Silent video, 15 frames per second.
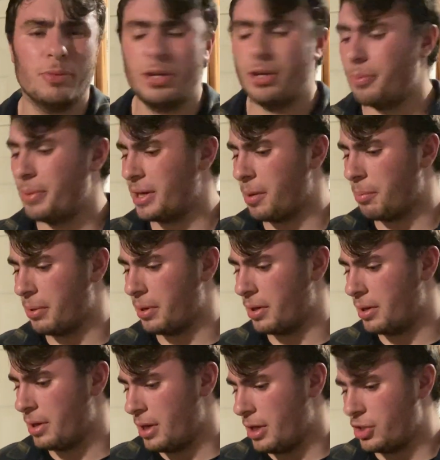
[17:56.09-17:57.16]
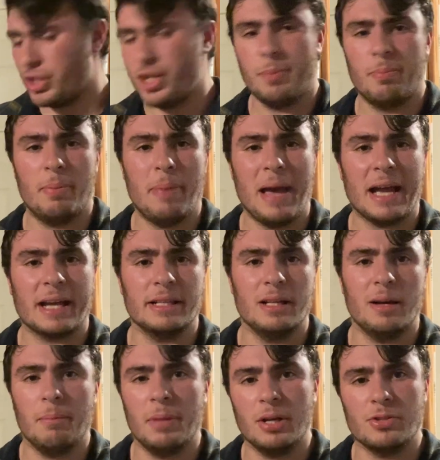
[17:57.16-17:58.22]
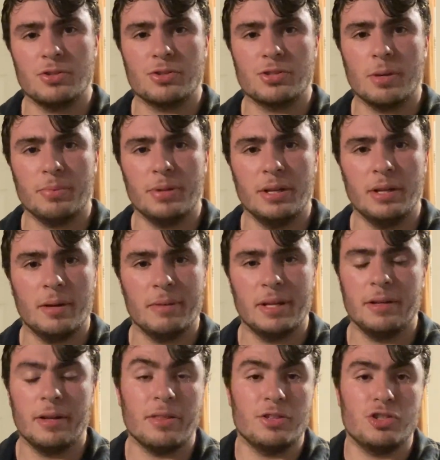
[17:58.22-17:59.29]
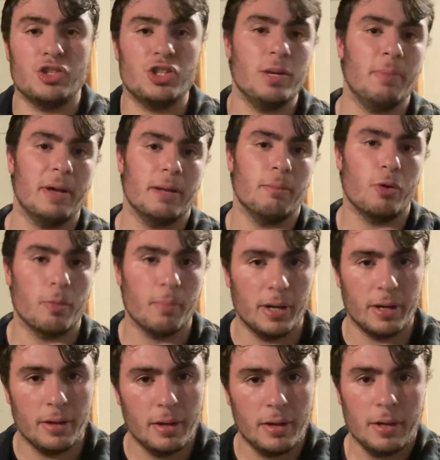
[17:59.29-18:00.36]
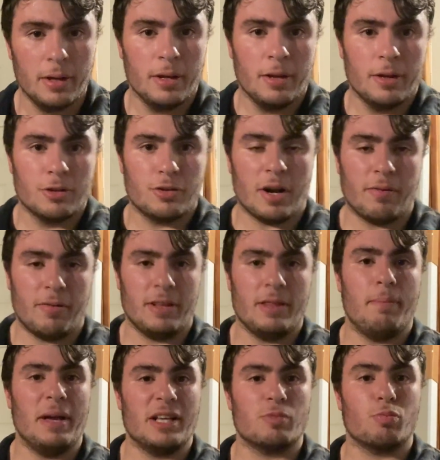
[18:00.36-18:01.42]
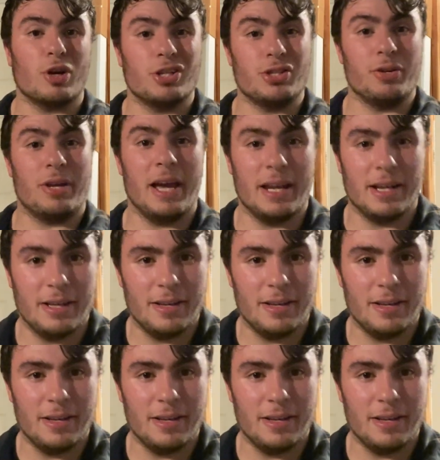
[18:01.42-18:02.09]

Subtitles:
You know, pick up a cheap pack of dumbbells or something. I mean, nothing's cheap anymore, but try to find the best price you can.